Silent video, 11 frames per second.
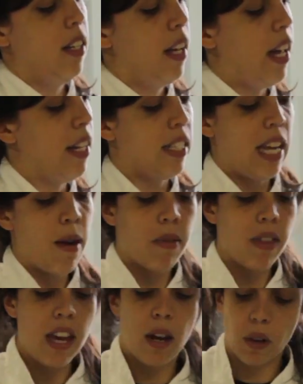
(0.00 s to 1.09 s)
And same
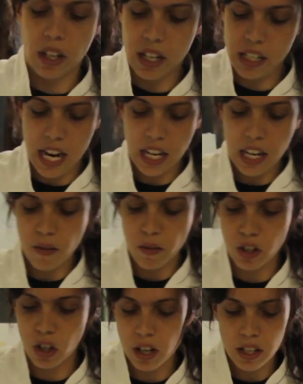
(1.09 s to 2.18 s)
thing, we're going to take it,
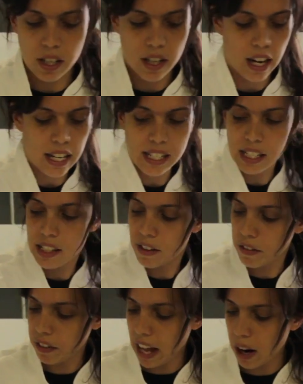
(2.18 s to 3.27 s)
return it to the nice
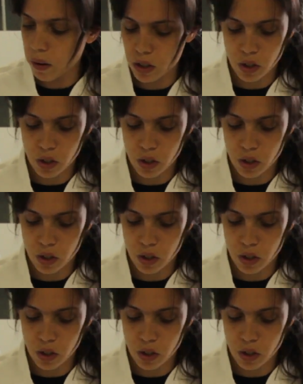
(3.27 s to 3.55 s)
floured